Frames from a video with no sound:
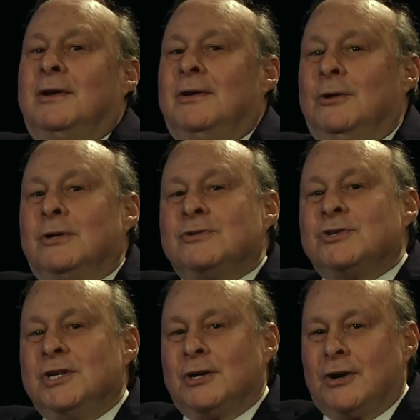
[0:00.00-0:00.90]
you can
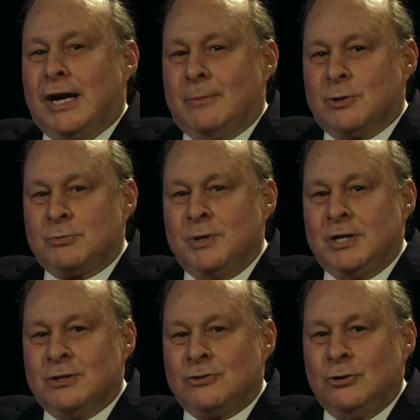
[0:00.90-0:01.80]
see it on Amherst
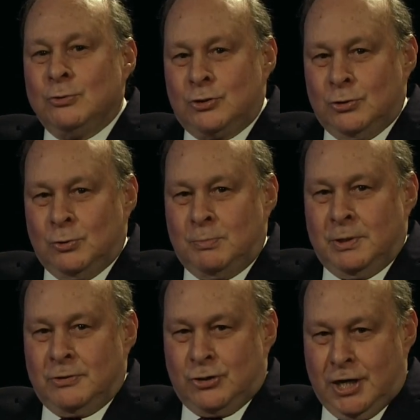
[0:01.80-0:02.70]
Media's YouTube
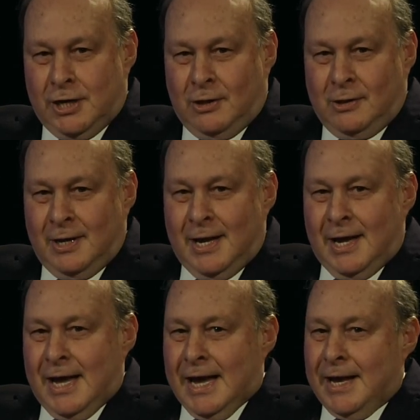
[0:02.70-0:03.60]
channel
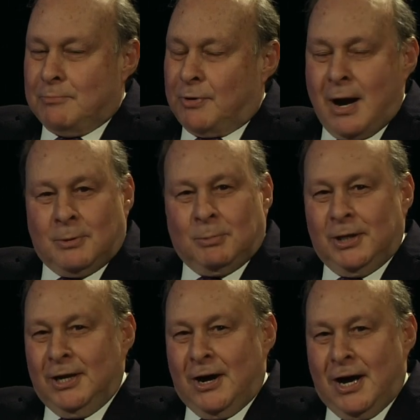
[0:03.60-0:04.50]
and
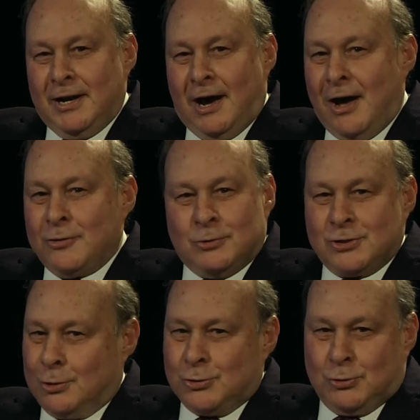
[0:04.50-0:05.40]
probably on other
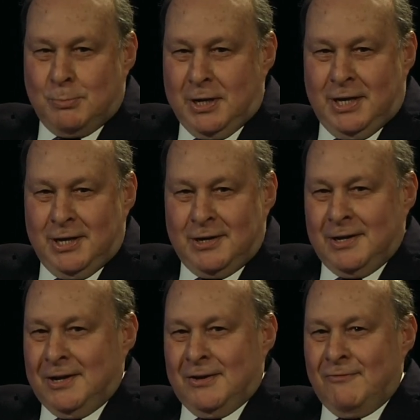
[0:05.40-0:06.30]
social media
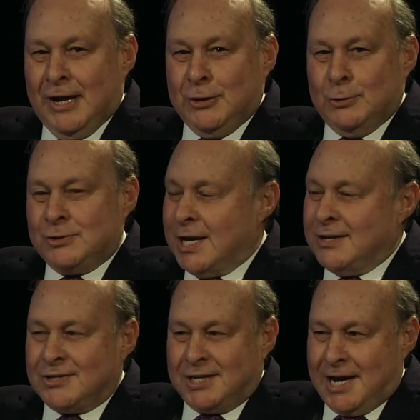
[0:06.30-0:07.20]
venues
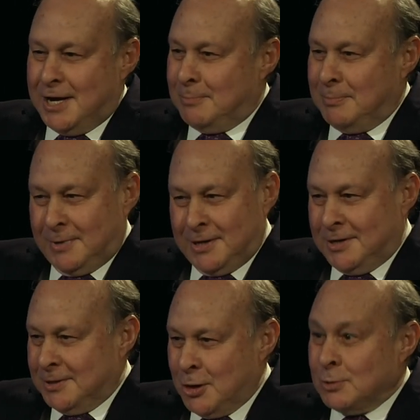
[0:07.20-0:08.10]
as time
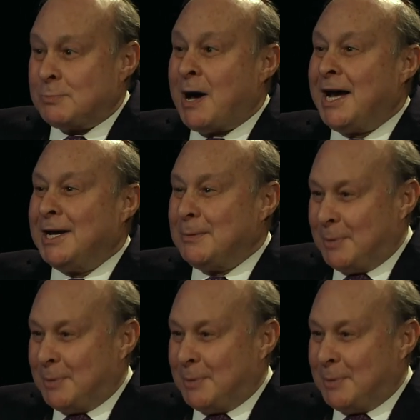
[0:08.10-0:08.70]
goes by and